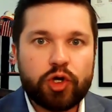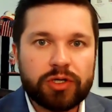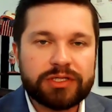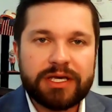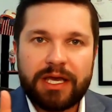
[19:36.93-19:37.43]

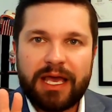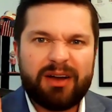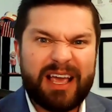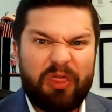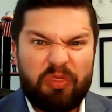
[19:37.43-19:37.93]
Cooked at
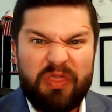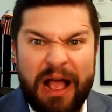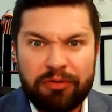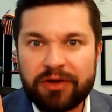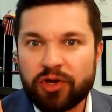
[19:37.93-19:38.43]
like
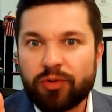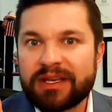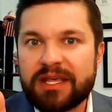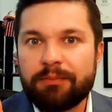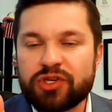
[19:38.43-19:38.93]

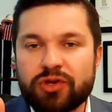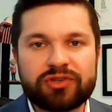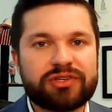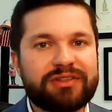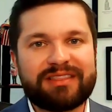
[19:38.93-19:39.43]
1,000-degree temperature.
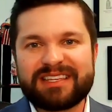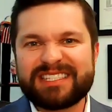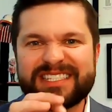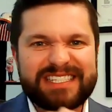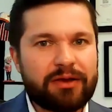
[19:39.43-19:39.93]
So that the
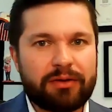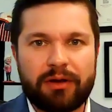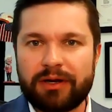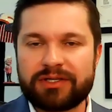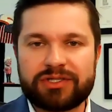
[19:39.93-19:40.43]
sear
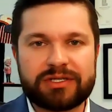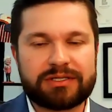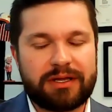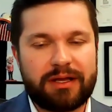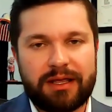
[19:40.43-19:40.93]
on is
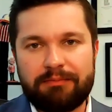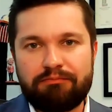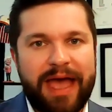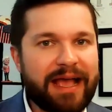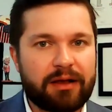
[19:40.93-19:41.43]
just
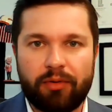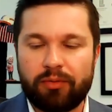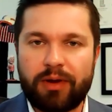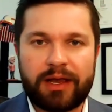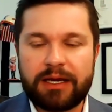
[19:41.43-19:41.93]

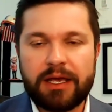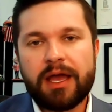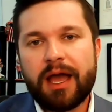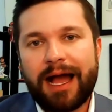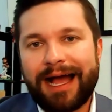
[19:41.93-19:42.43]
impeccable, right?
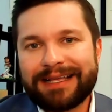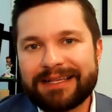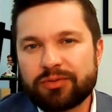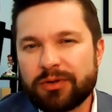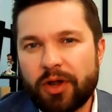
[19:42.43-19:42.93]

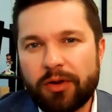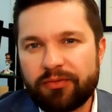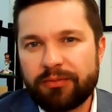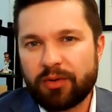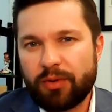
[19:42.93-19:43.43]
It's really hard
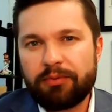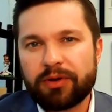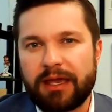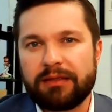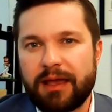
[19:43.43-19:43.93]
for me to
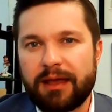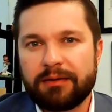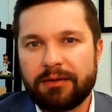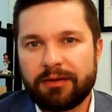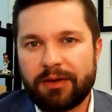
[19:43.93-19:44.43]
replicate
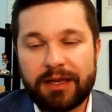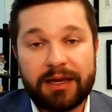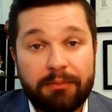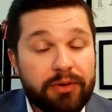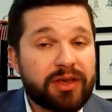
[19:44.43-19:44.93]
that, right?
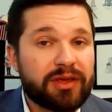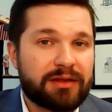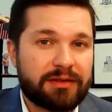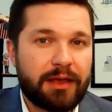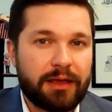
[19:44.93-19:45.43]
And I'm pretty good
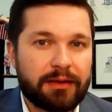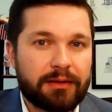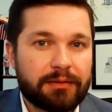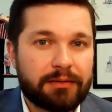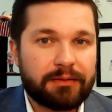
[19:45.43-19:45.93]
at
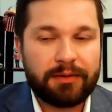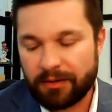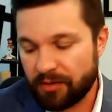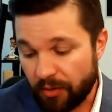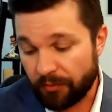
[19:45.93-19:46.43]
steak,
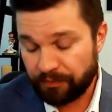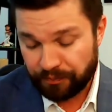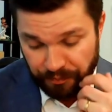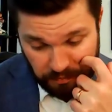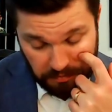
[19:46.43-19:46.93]
right? So
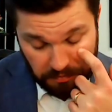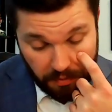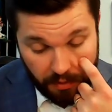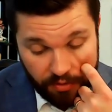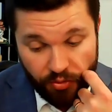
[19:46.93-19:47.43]

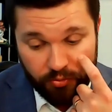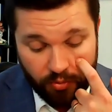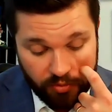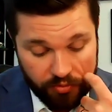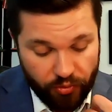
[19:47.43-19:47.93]

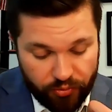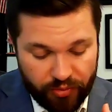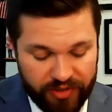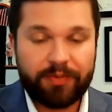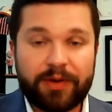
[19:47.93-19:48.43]
those
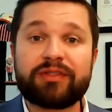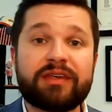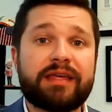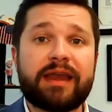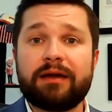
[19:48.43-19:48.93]
are
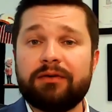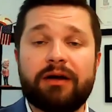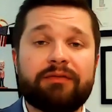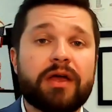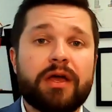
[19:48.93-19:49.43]
experiences that I
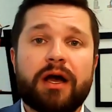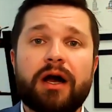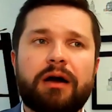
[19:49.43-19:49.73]
love.